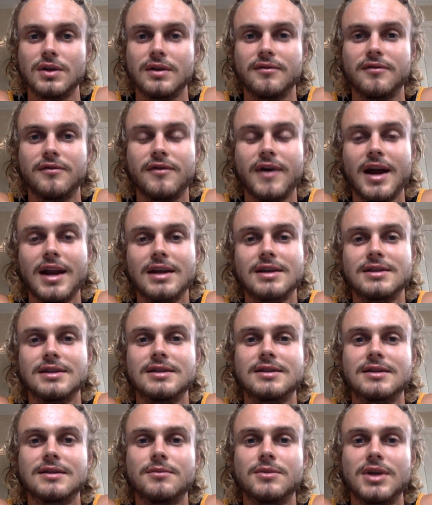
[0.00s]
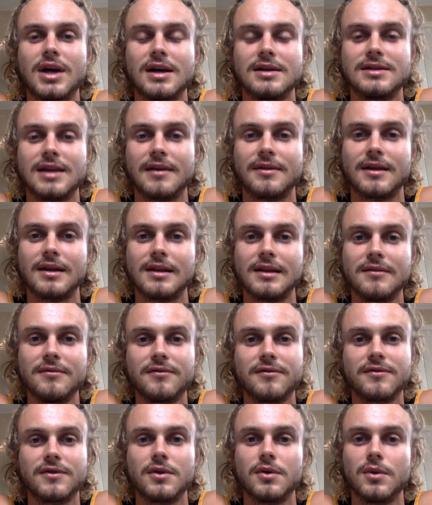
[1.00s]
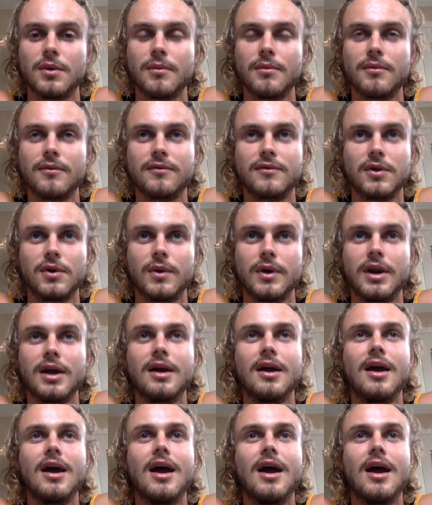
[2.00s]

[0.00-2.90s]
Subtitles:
lymphatic system does and the lymph fluid.